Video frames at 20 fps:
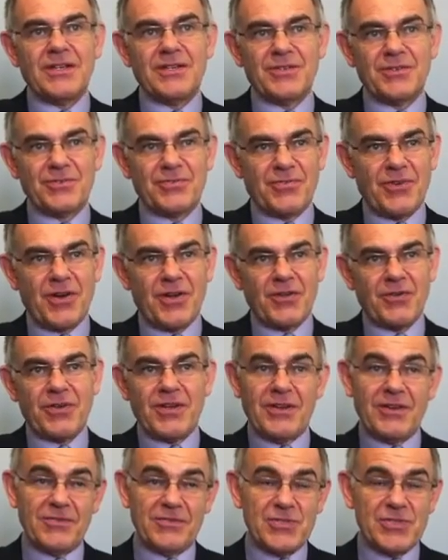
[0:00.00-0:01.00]
either follow,
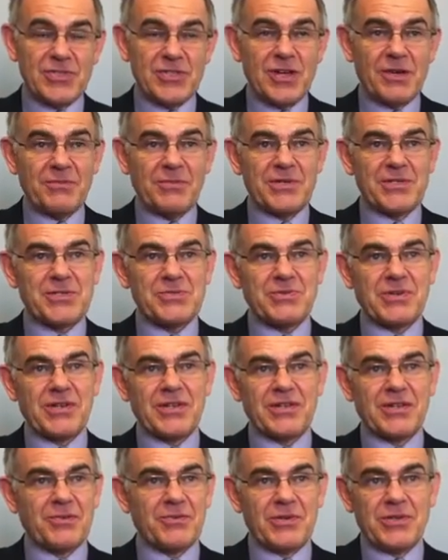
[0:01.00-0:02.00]
and if she's not
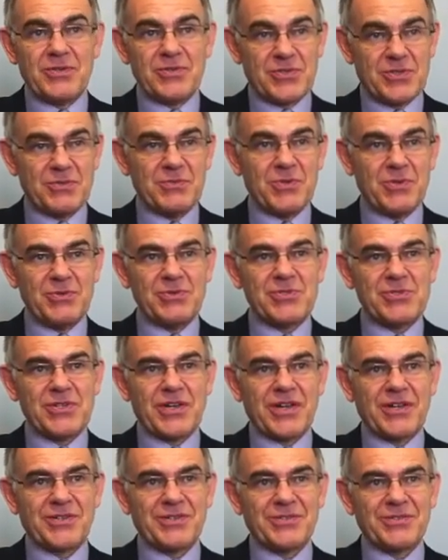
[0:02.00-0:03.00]
menstruating, then we use the moon
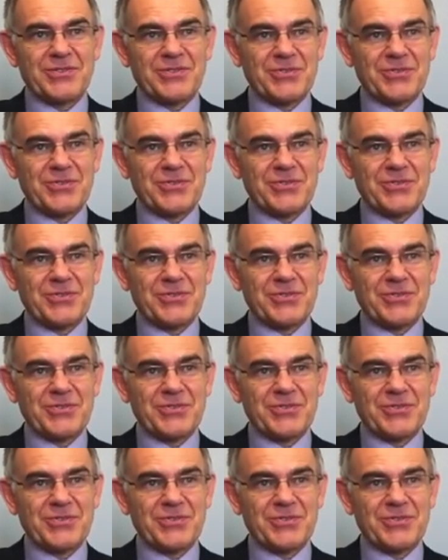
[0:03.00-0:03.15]
cycle